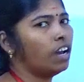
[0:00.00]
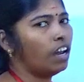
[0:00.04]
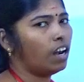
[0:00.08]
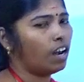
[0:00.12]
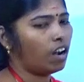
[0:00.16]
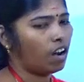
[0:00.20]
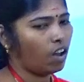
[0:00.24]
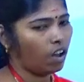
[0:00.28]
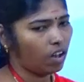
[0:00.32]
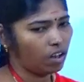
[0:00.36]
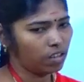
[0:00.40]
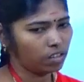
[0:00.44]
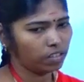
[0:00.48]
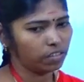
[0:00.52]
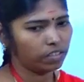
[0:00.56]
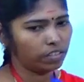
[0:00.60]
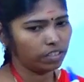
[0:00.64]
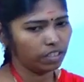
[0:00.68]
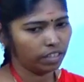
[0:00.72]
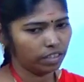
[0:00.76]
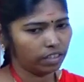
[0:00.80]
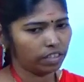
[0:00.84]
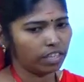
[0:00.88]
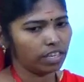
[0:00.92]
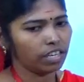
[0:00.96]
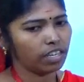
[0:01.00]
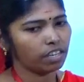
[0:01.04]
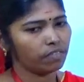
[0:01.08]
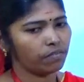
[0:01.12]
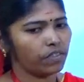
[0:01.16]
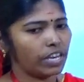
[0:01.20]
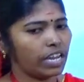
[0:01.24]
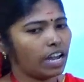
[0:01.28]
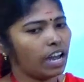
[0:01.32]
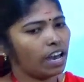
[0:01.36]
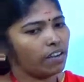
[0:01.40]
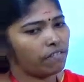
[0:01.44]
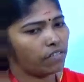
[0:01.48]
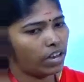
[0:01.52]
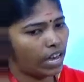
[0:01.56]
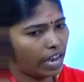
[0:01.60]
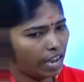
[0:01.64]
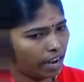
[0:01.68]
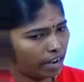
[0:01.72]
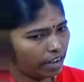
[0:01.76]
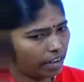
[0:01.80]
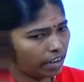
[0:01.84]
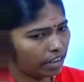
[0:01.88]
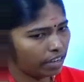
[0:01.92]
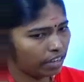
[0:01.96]
last thing we have
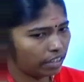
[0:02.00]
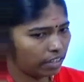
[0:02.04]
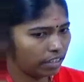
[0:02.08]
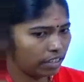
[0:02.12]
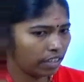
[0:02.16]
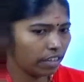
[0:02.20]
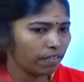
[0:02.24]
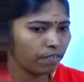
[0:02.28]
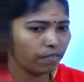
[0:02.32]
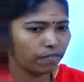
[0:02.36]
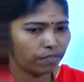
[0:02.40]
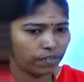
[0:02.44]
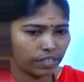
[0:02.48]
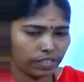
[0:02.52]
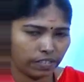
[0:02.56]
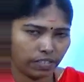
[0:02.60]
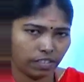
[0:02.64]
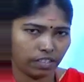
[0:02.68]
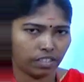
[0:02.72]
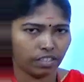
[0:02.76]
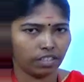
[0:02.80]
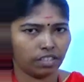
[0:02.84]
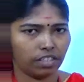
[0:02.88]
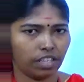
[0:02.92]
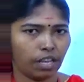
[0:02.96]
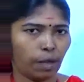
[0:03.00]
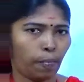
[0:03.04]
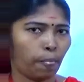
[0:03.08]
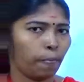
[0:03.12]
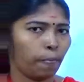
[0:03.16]
added in the first thing.